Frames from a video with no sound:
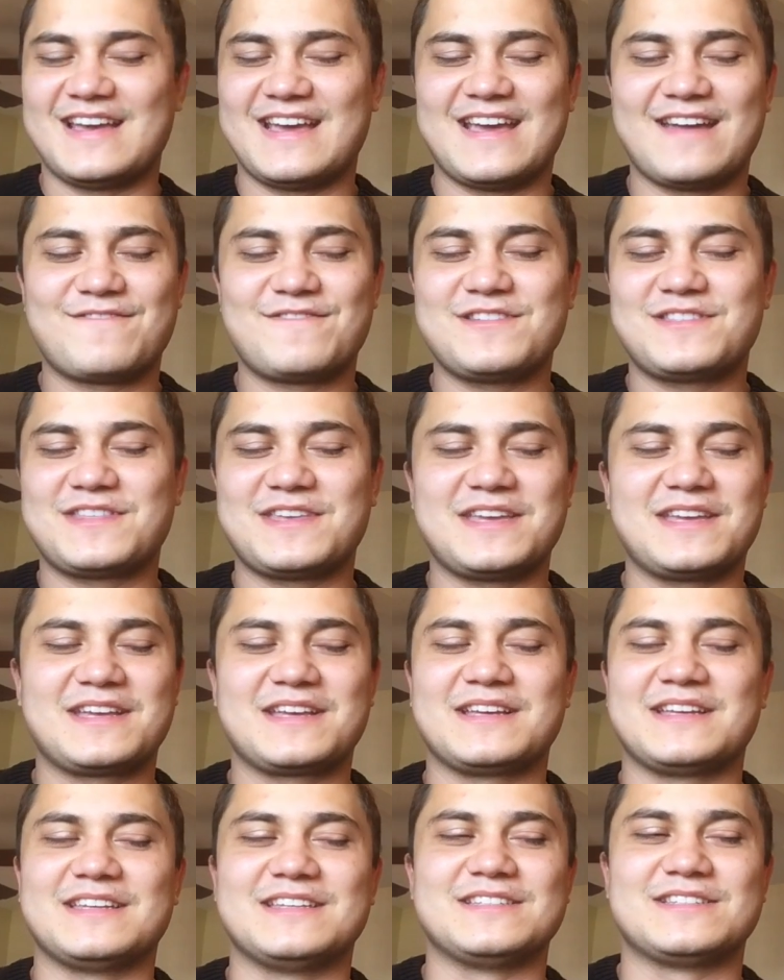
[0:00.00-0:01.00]

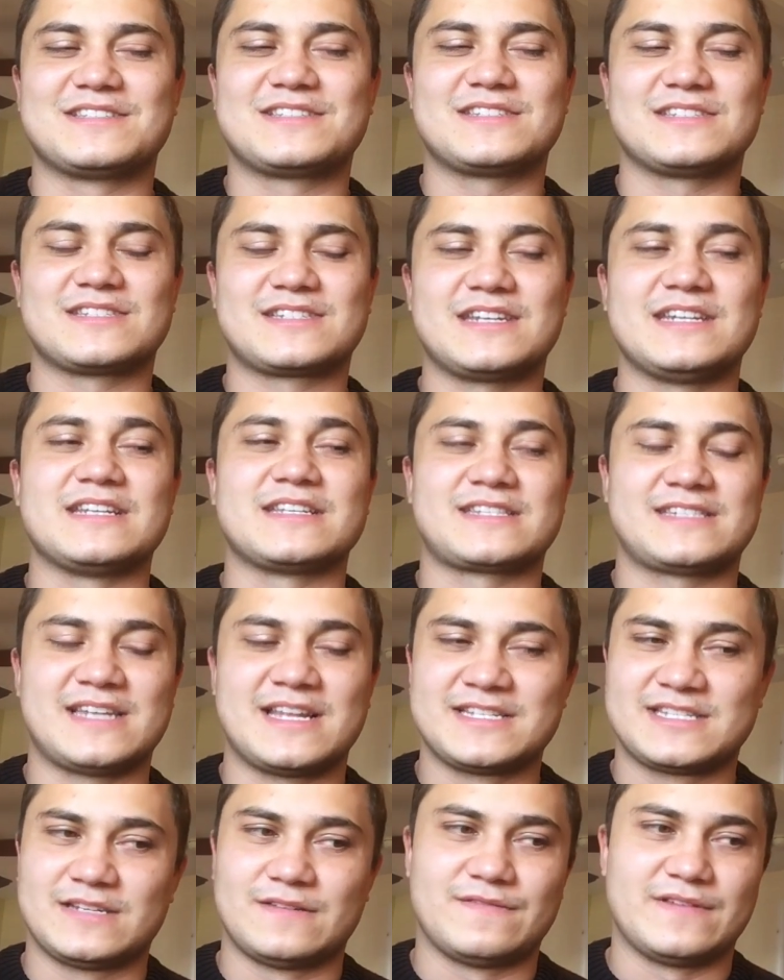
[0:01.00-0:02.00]
everything is just getting
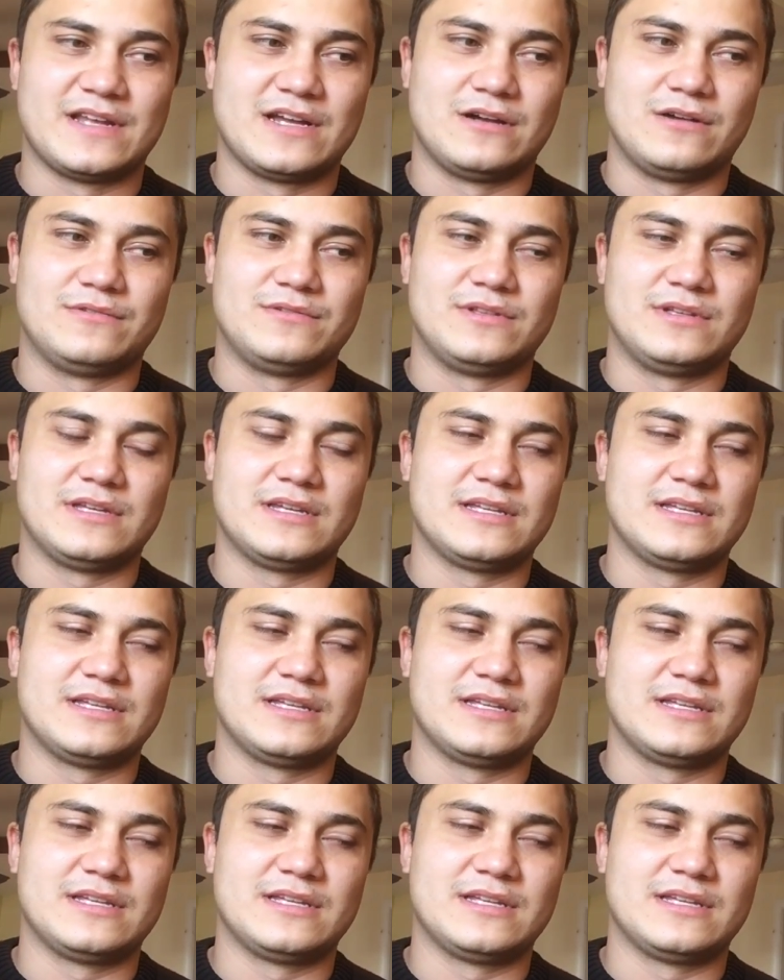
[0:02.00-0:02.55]
sensitive now